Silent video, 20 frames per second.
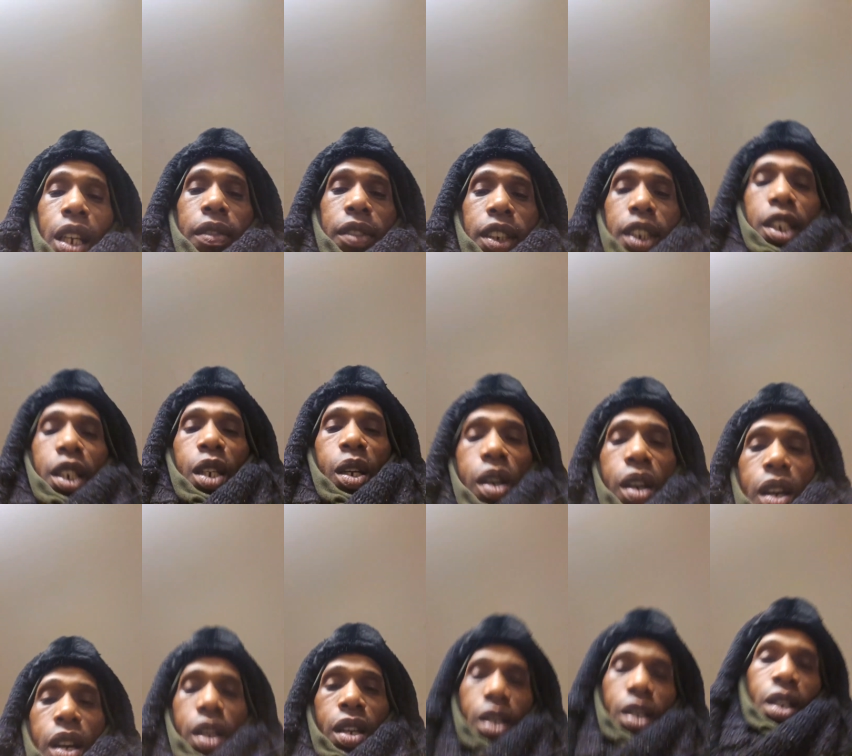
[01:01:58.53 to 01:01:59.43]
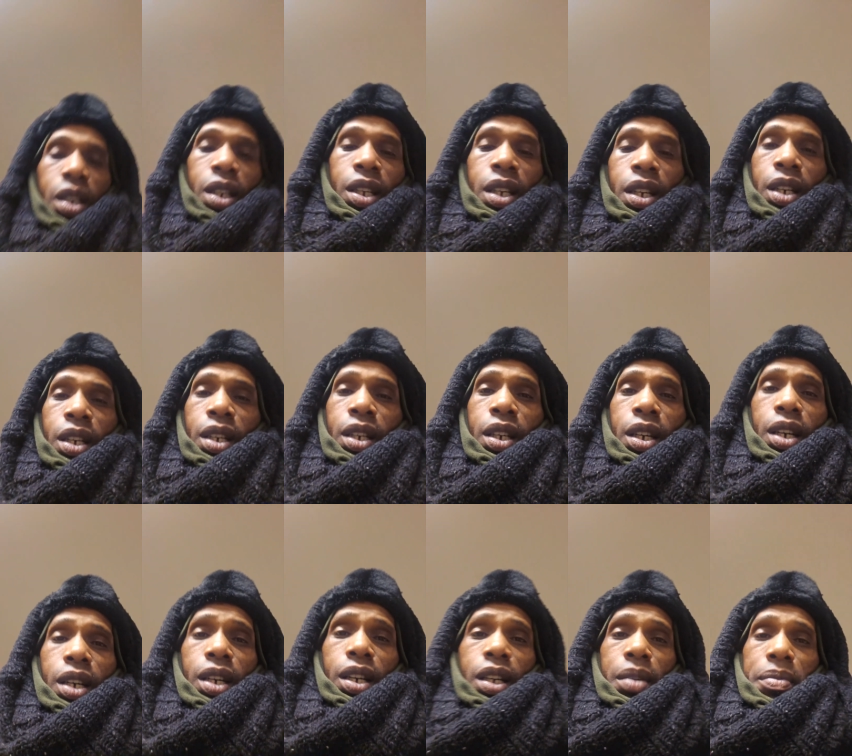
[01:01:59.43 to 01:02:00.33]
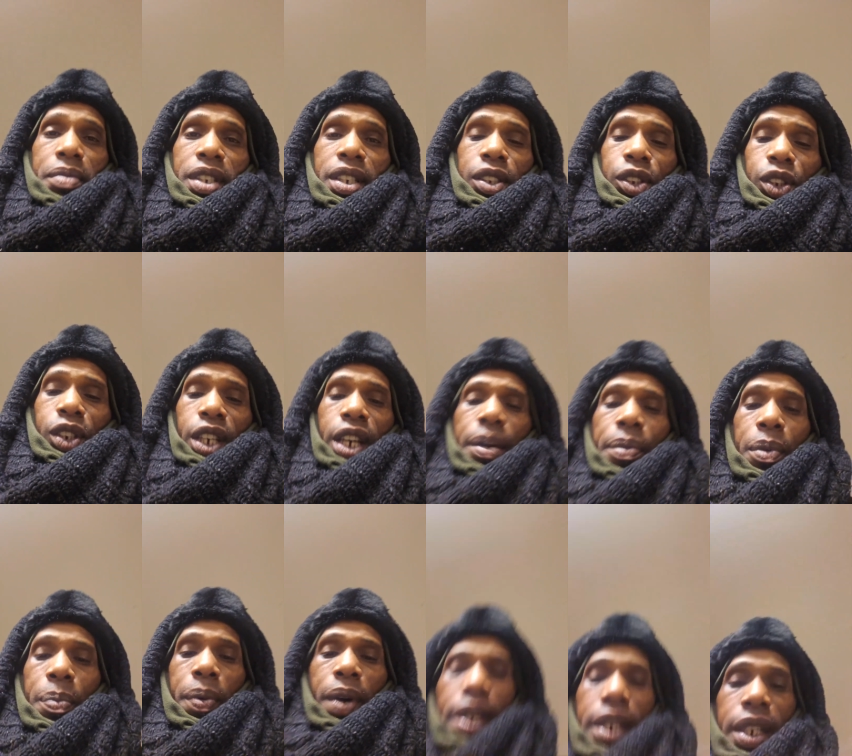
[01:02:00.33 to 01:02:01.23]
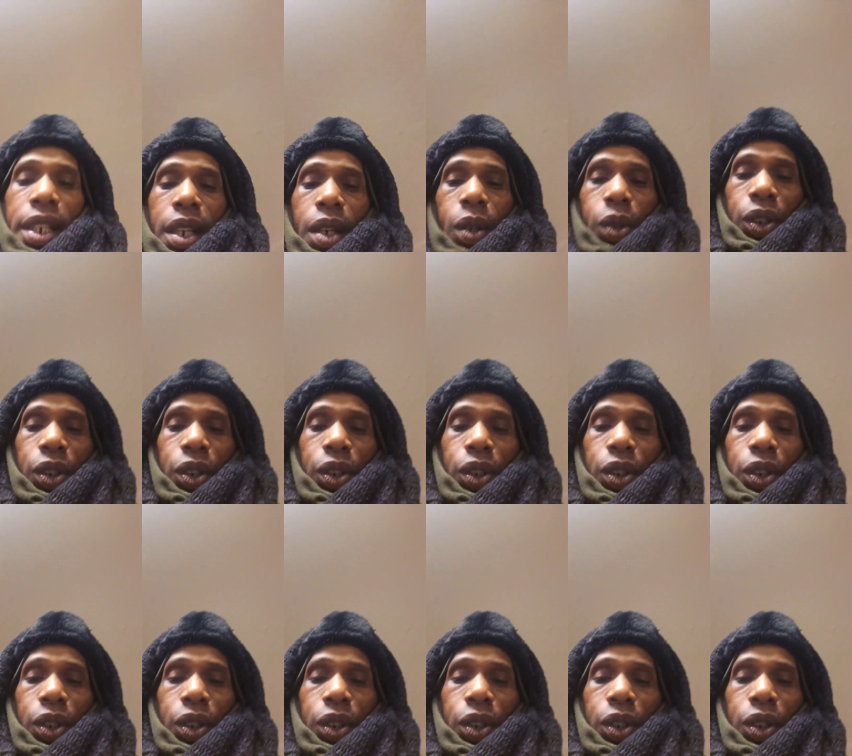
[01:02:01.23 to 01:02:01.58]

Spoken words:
to y'all. And to everybody else that